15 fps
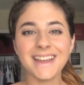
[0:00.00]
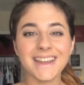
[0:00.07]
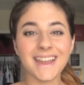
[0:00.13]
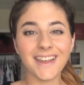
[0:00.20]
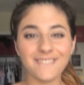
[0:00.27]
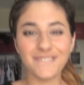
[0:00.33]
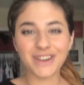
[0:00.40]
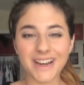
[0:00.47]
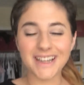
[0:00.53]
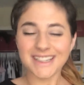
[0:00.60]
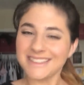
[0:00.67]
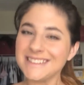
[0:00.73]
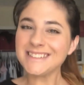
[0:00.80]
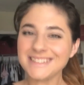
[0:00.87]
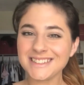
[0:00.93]
Hey
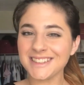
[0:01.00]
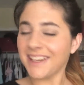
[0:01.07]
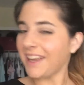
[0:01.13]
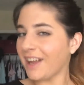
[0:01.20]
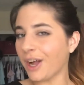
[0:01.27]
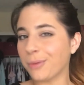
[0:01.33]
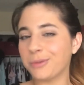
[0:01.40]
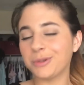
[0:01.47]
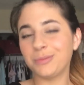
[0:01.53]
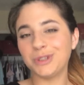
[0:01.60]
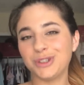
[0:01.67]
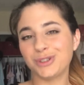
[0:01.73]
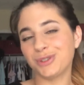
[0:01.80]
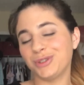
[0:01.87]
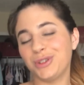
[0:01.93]
friends! Today I'm going to be
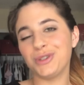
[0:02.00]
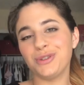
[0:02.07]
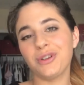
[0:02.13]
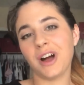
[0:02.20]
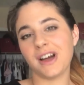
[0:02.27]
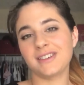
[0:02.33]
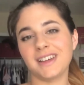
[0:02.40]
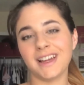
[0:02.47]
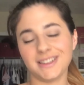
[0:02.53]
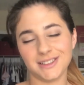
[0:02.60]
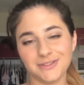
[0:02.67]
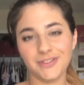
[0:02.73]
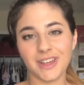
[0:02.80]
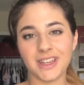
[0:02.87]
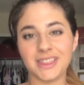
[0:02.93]
showing you how to
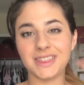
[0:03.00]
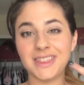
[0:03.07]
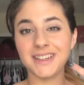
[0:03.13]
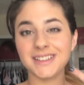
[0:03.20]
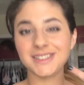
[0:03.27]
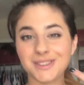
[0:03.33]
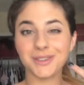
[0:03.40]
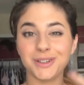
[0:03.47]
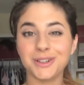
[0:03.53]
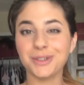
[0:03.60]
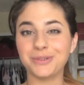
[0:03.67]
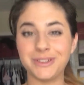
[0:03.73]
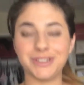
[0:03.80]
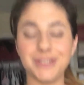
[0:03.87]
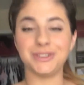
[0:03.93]
elevate this look,
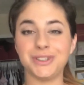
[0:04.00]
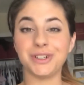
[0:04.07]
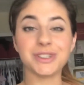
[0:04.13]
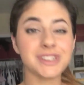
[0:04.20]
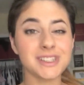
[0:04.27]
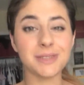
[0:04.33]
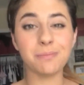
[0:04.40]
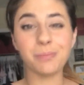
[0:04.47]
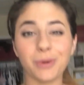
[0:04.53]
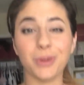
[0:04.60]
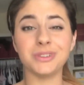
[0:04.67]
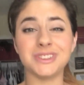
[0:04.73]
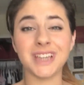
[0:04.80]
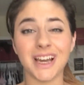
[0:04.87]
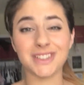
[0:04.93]
which is your simple
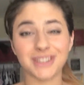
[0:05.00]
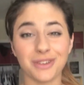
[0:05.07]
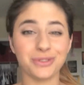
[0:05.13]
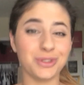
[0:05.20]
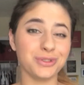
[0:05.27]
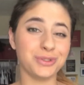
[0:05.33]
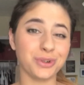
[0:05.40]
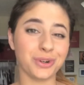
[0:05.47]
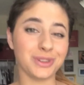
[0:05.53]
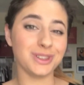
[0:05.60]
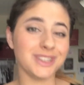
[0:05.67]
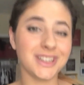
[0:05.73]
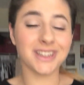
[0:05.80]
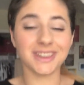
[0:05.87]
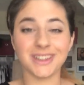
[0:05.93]
dash out the door
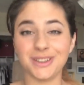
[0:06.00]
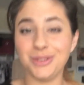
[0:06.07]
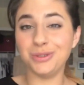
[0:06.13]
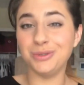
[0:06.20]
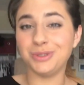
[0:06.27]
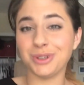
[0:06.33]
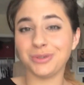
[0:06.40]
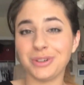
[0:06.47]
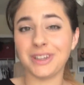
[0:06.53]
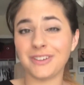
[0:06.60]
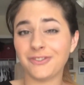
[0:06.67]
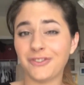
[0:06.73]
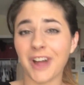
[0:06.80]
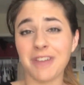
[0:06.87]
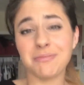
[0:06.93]
look that you do in
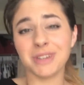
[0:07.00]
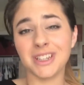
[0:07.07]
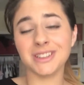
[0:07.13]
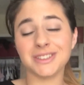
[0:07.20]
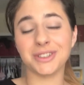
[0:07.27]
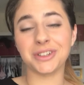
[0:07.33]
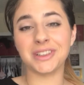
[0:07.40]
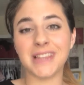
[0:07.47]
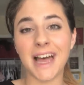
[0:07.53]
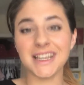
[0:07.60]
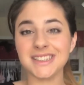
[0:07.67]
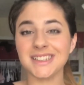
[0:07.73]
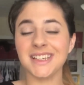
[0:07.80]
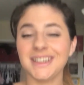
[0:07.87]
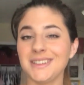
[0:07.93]
5 minutes or
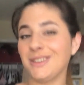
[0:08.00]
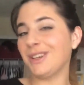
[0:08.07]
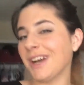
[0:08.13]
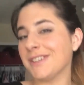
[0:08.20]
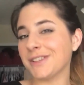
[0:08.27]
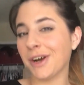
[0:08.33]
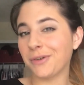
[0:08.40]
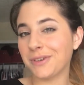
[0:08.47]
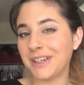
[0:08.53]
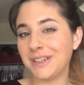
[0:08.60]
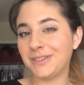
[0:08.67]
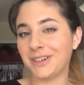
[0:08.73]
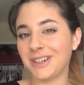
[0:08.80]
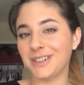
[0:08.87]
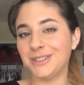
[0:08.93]
less that you guys already
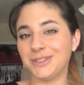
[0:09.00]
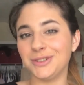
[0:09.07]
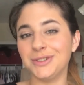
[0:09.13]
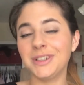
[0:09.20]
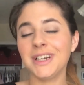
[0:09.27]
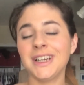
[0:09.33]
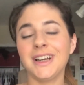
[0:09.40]
know how to do.